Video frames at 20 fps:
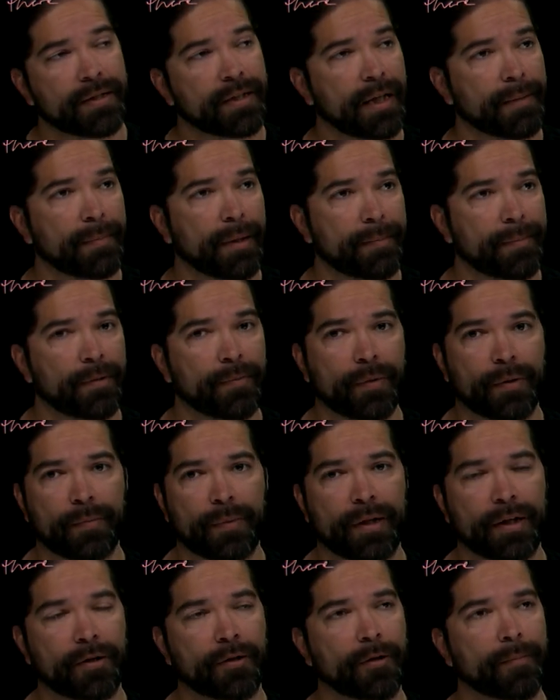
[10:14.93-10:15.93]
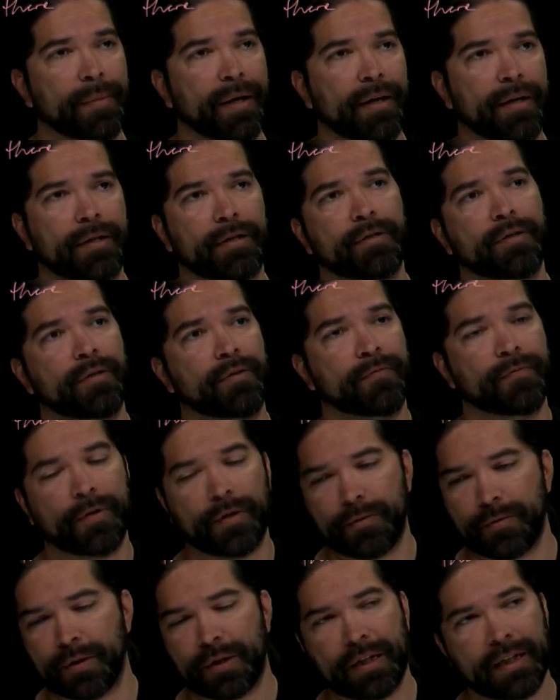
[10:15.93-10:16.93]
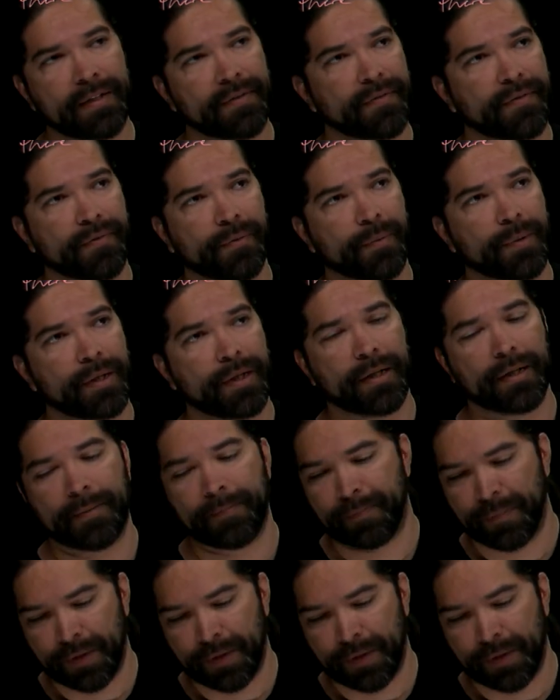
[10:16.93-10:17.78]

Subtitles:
That might be one way to go about it. You can vote, you can give everyone a